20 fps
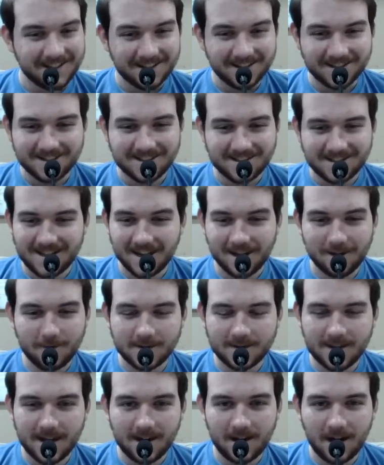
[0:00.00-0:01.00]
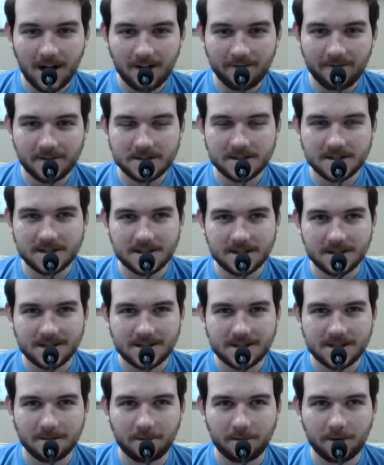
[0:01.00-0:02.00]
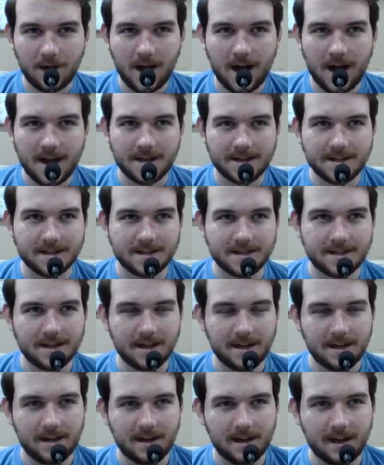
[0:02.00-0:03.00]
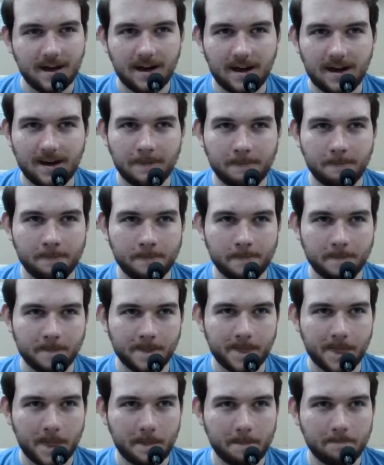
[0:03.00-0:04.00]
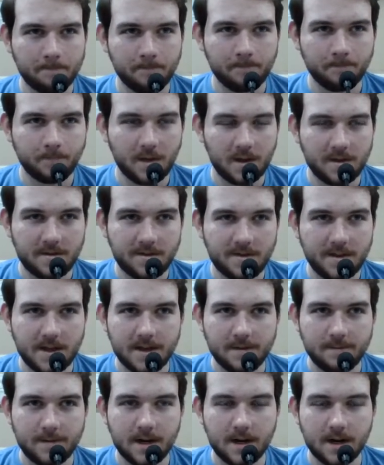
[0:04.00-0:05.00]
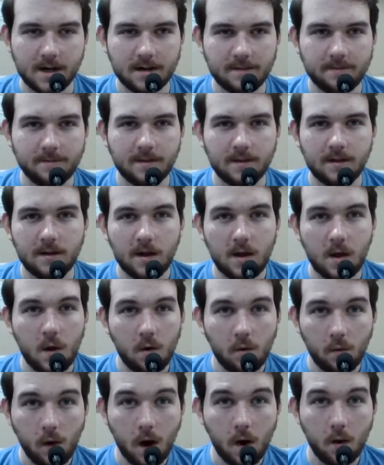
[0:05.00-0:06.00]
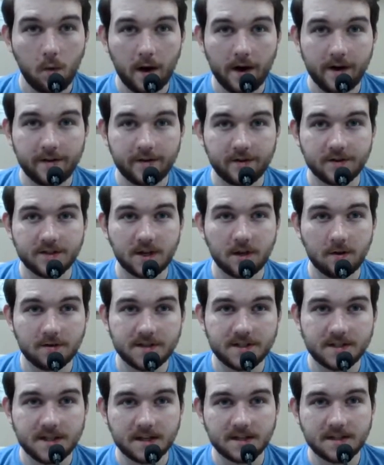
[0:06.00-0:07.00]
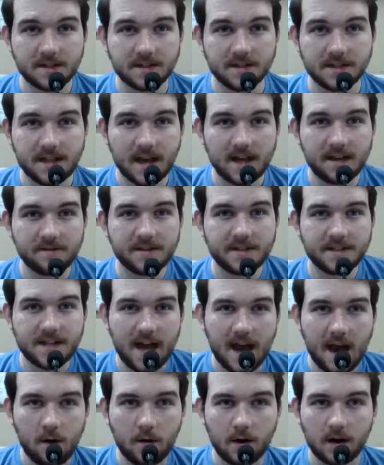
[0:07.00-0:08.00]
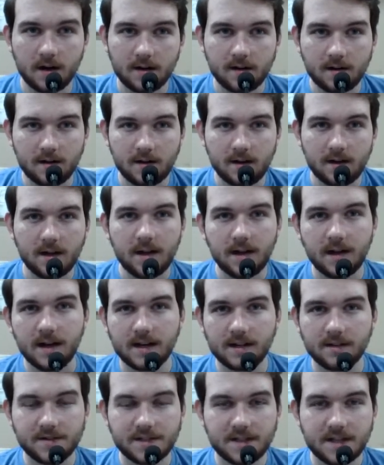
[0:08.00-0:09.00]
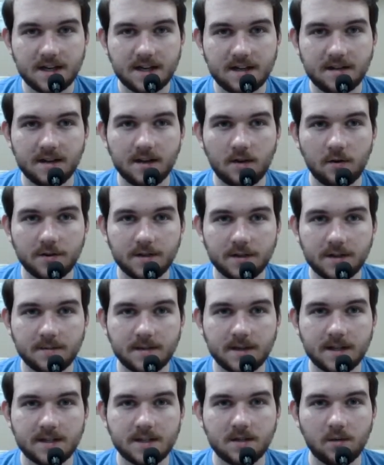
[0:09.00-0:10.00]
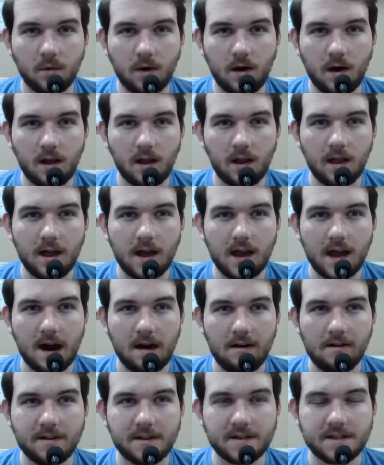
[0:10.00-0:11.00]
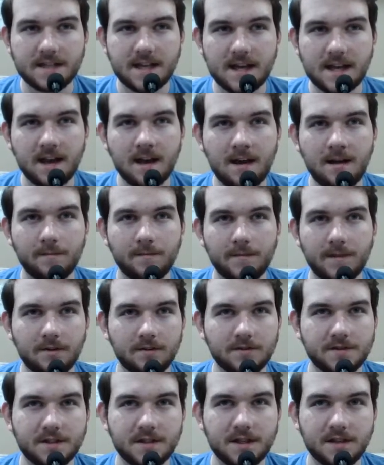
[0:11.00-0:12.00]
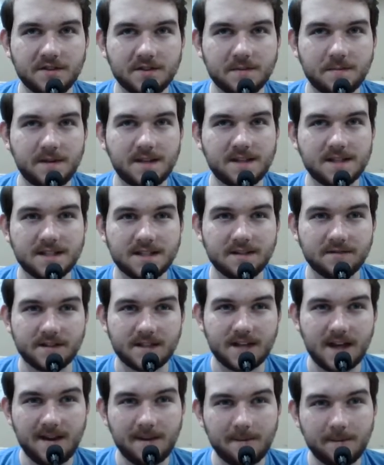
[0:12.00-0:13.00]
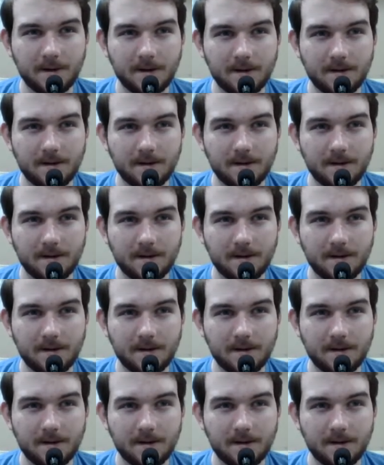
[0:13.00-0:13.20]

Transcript: Sticking with that office supplies theme here. Whoa, why are there toads stuck to the side of this tower? I don't see anything holding them against the wall. How are they staying up? You don't see those pieces of tape?